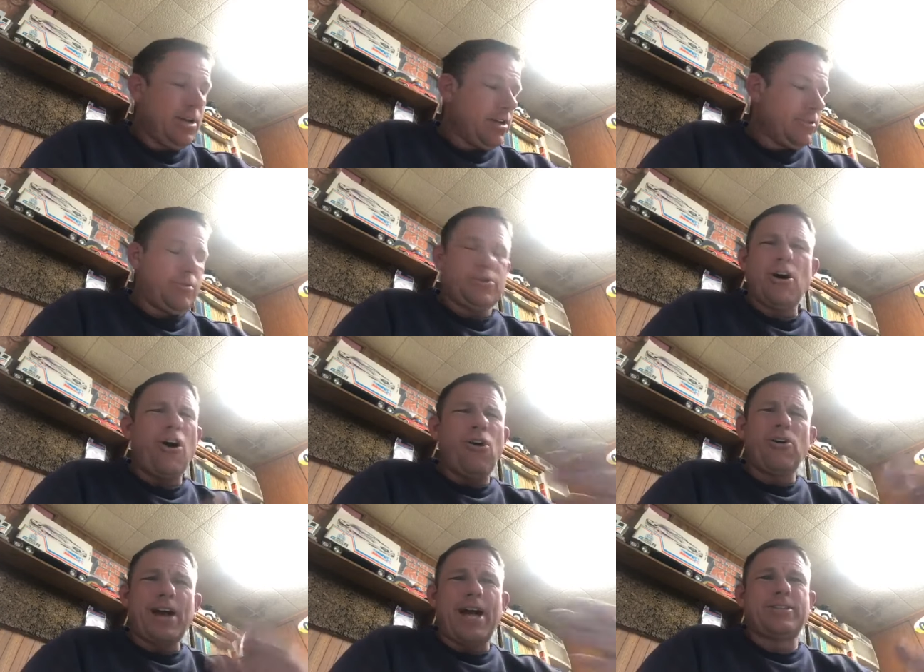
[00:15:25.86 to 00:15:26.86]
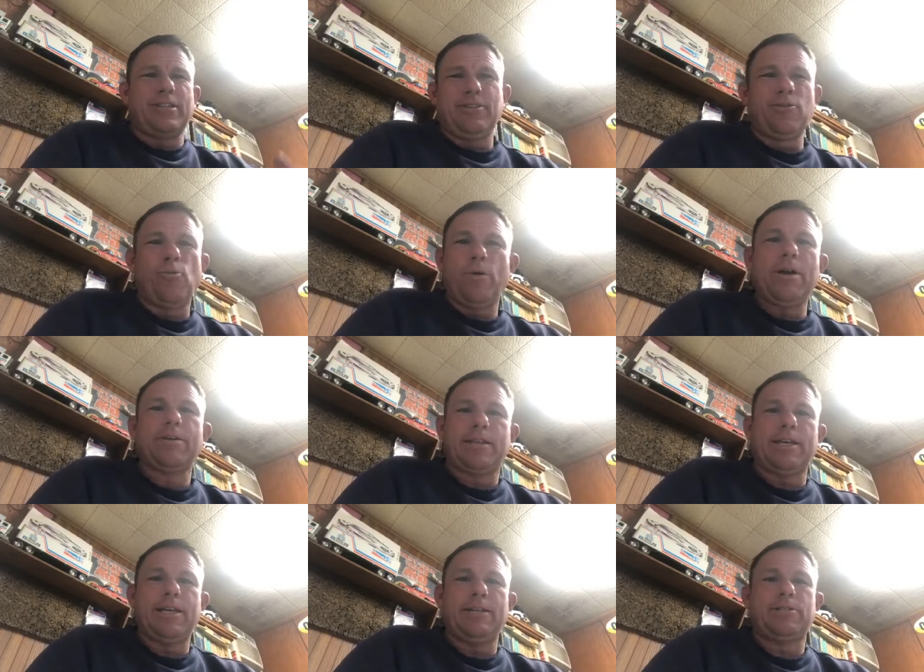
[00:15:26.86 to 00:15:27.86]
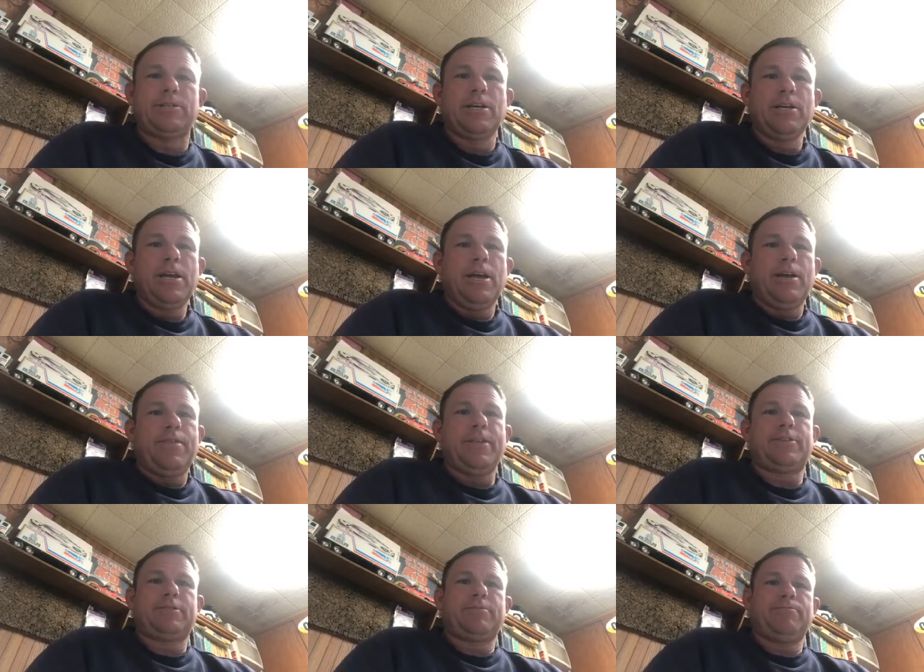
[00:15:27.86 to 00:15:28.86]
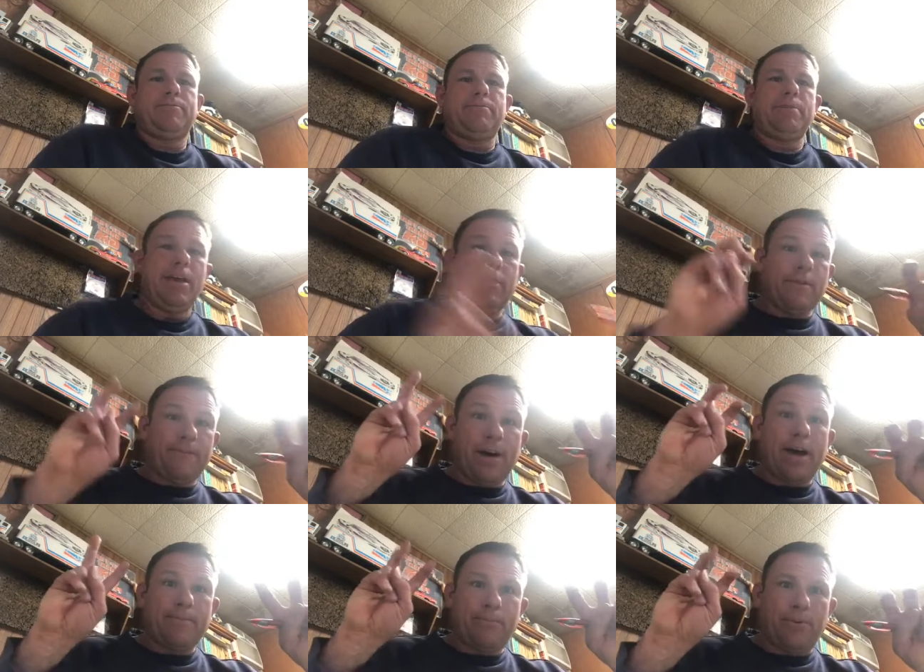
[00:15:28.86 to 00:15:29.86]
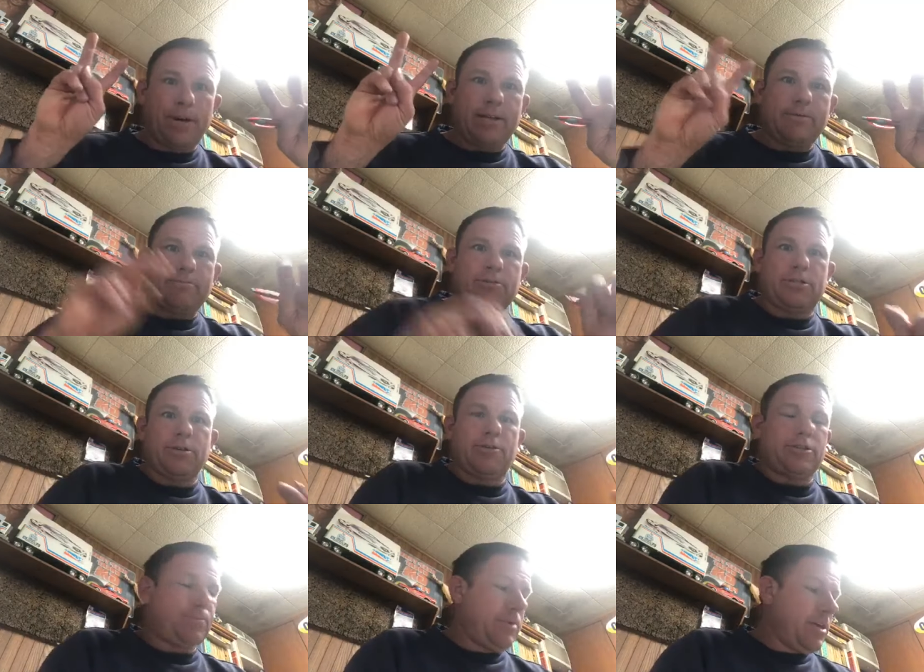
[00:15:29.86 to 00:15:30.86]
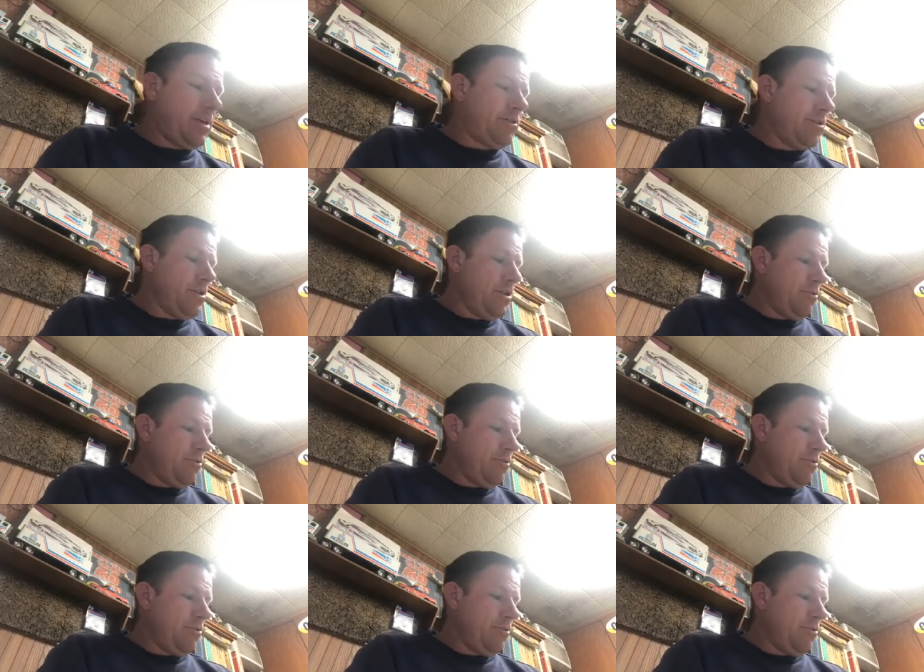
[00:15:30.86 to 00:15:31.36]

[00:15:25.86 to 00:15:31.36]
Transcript: So there are all kinds of little weird things that's in the fine print, so to speak,